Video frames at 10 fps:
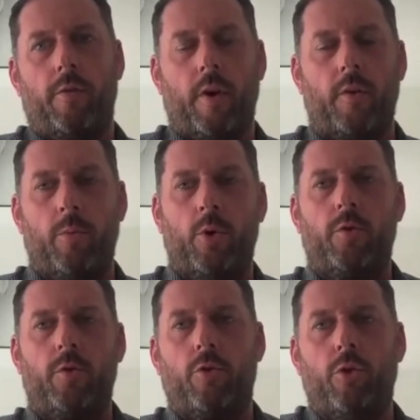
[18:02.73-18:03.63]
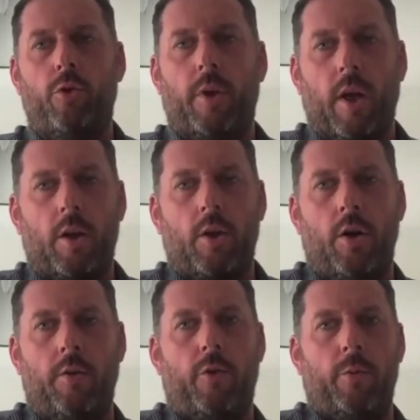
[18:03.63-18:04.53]
I suppose, the room to get
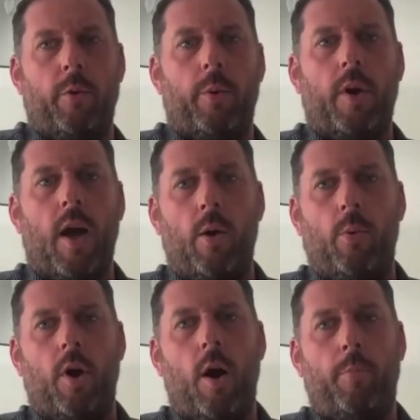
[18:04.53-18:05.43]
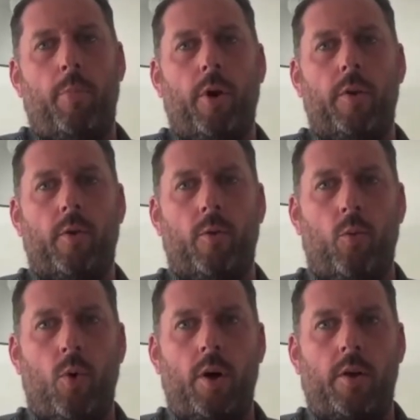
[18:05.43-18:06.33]
comfortable with how it operates and
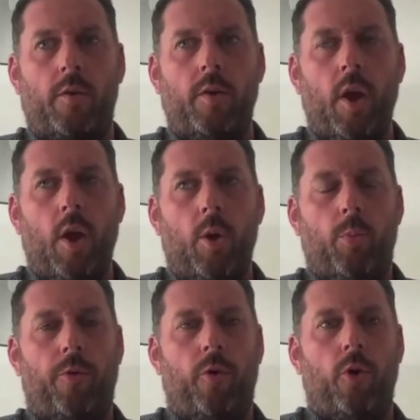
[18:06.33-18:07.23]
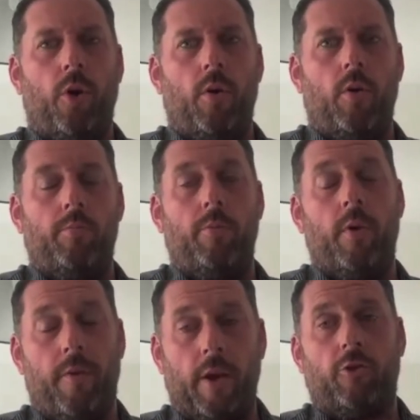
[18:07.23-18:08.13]
works for
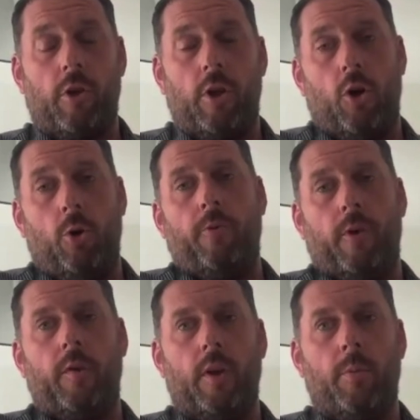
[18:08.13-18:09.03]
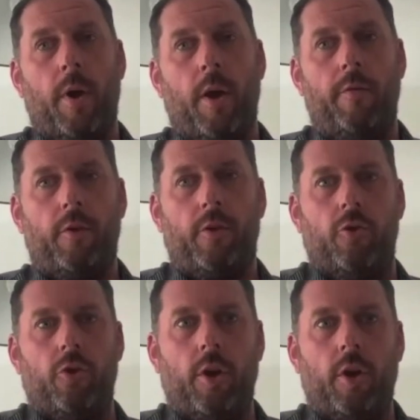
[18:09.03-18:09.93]
eventually, hopefully, seeing the benefits of
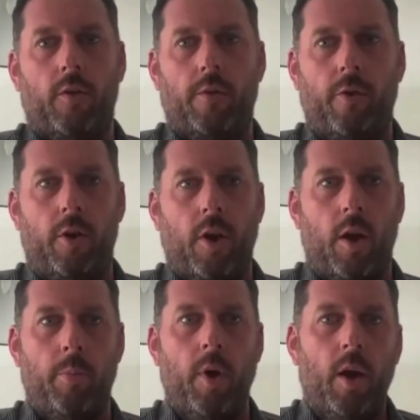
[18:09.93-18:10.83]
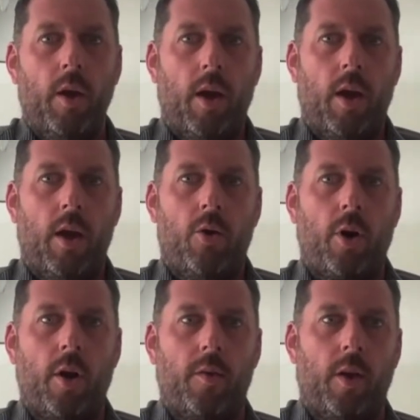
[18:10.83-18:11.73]
joining as a full-time
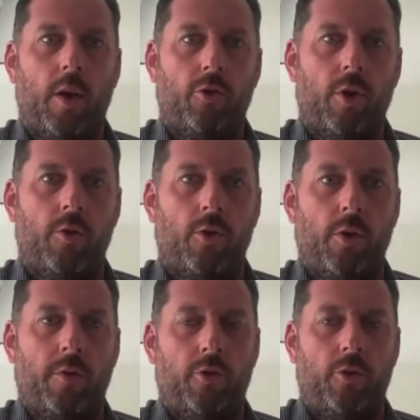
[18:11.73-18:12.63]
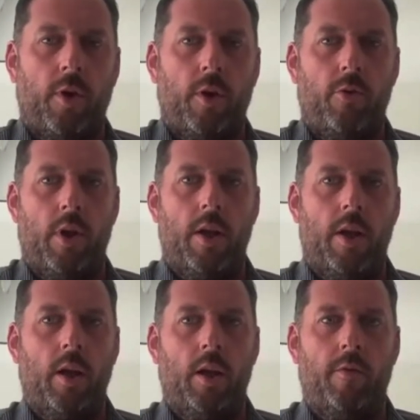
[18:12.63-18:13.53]
organization and sort of, as you said, really
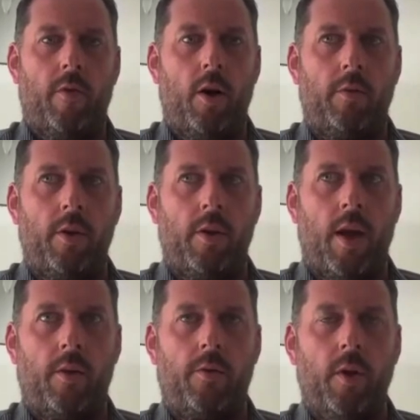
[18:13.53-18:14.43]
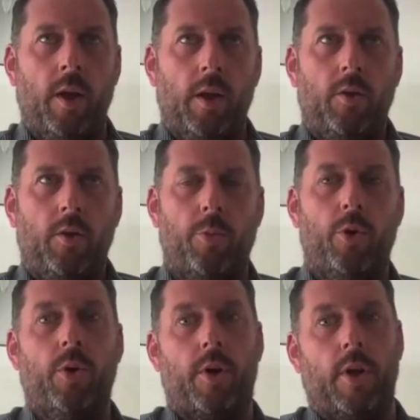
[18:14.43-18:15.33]
getting involved in that
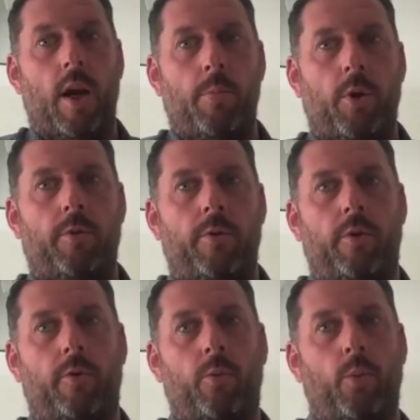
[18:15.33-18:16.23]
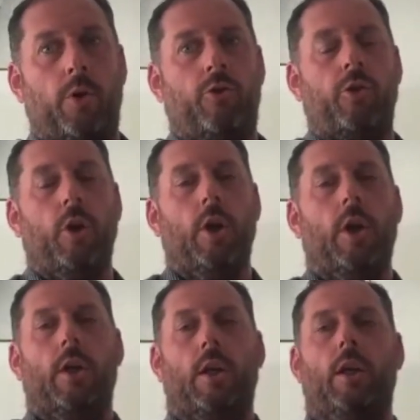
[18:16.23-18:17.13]
community element of it, which
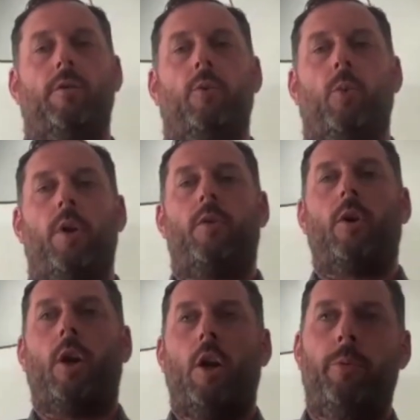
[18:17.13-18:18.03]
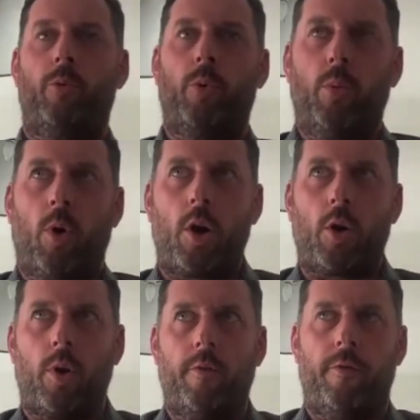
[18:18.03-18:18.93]
even with the clubs we
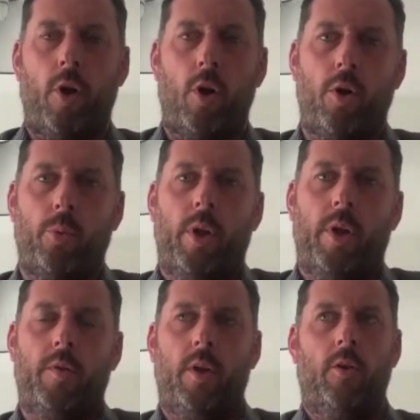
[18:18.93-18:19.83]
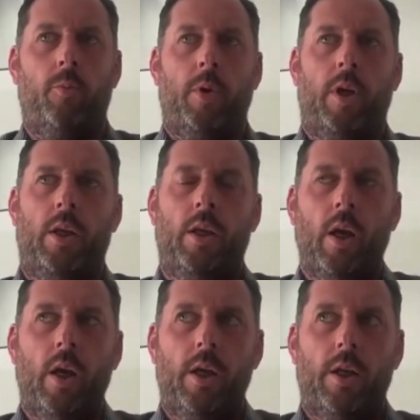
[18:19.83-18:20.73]
work with in Florida, we see as being,
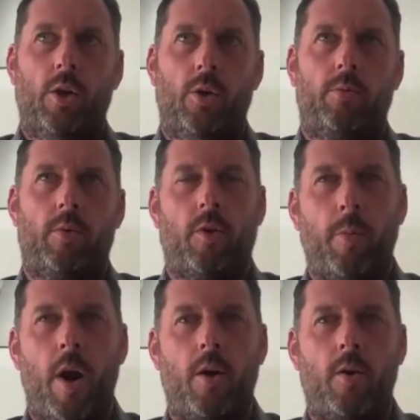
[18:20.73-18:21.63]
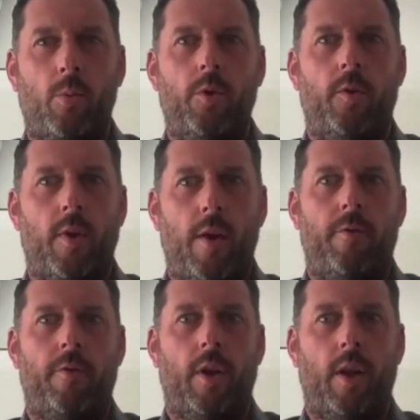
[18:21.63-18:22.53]
the smarter ones
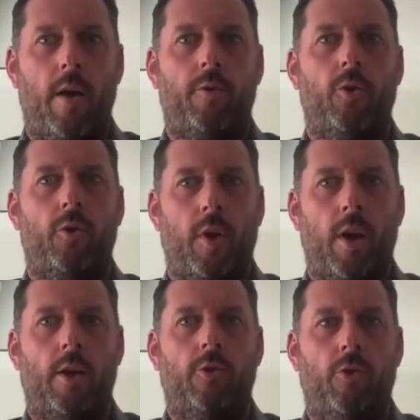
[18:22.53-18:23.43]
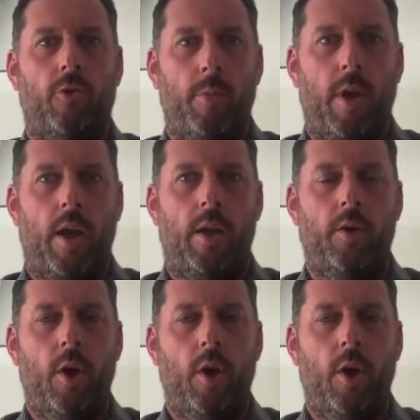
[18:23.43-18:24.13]
definitely have those connections made